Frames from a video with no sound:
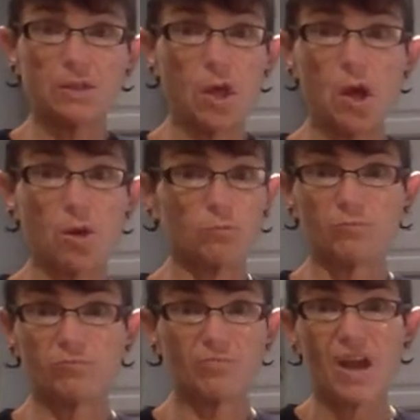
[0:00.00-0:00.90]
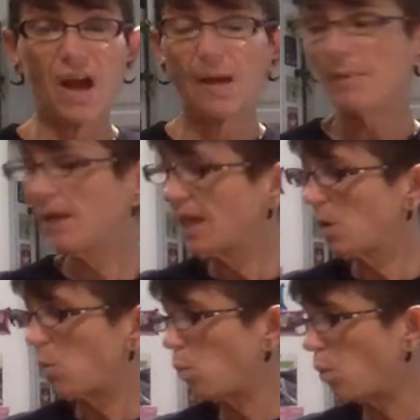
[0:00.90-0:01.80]
No. I buy
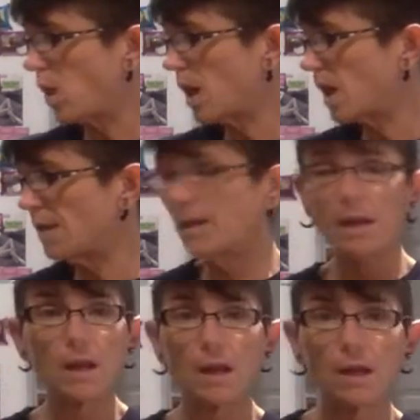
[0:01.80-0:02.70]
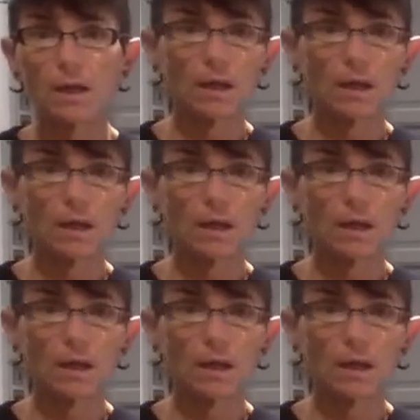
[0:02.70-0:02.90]
like one.